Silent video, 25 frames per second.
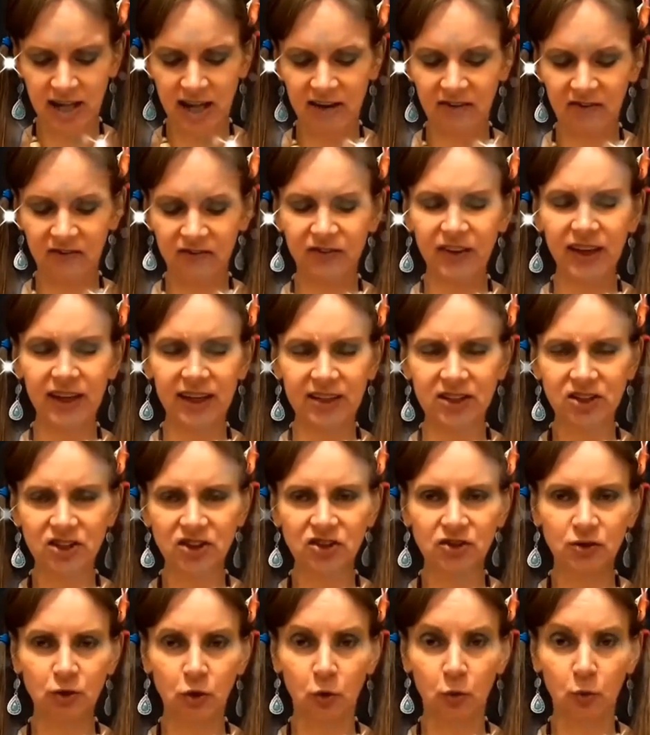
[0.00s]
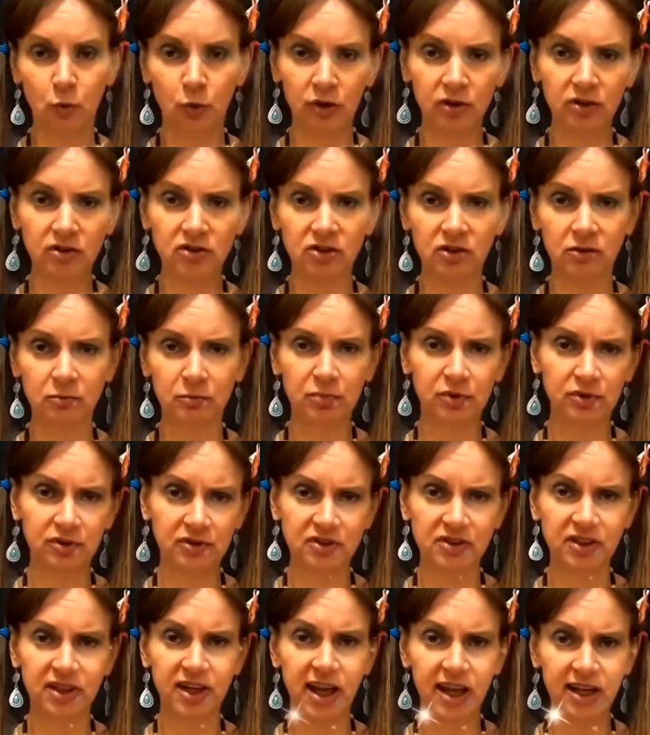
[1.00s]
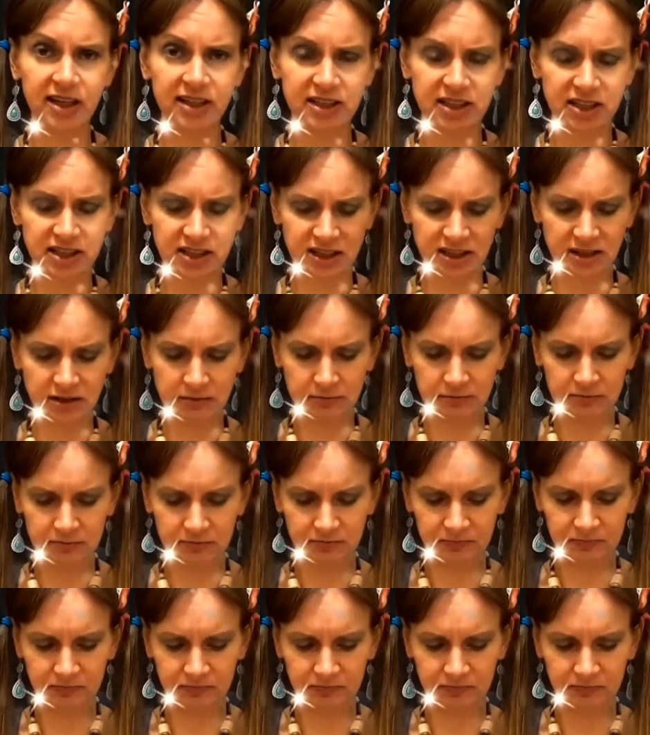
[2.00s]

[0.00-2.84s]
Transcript: and fix your wanton personality."